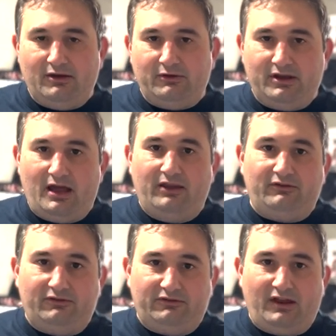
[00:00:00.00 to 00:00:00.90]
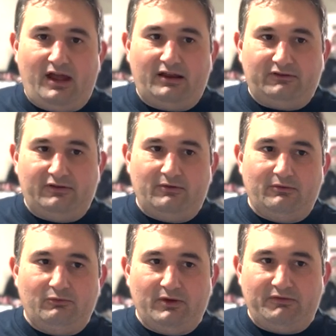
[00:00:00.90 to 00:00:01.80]
the ODIs are stock, so
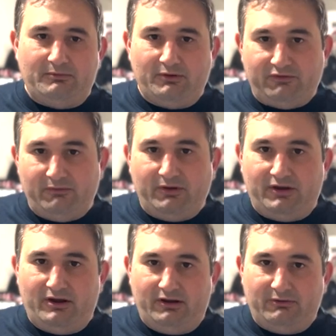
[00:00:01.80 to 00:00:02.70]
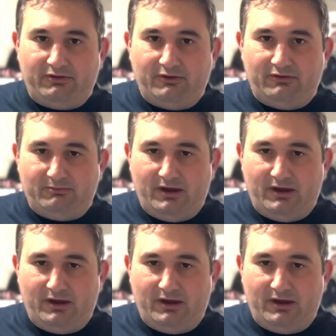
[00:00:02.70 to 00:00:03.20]
we have the most familiarity with those.